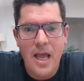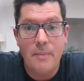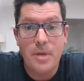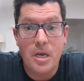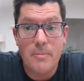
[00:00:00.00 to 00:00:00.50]

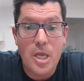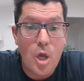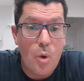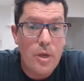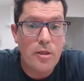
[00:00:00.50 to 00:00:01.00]
I'm going to be
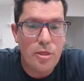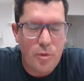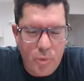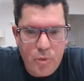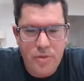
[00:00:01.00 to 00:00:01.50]
going
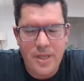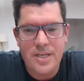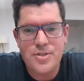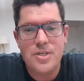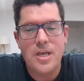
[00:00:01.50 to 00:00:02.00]
through
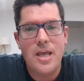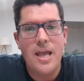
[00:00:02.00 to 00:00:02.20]
this.